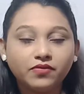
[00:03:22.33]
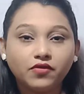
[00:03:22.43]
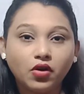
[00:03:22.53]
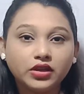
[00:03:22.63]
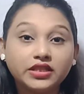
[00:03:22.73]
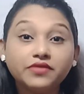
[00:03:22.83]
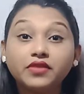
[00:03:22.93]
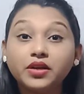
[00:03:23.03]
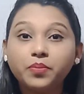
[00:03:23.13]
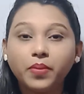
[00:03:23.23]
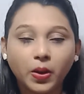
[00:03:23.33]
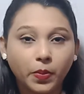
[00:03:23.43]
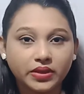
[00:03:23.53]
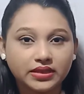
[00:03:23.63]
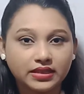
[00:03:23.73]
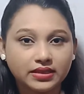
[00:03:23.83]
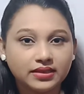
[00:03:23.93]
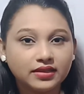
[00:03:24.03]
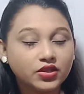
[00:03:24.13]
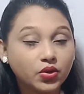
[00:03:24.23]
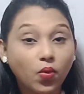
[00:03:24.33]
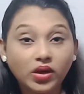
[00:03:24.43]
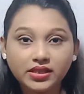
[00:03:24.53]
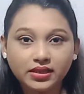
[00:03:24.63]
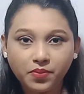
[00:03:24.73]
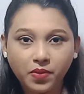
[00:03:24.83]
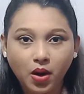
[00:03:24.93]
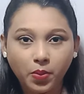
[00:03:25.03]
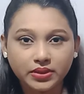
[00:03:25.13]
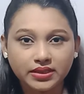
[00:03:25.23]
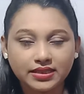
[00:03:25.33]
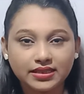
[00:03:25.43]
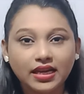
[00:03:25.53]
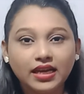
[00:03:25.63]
for different purposes. So what are the purposes?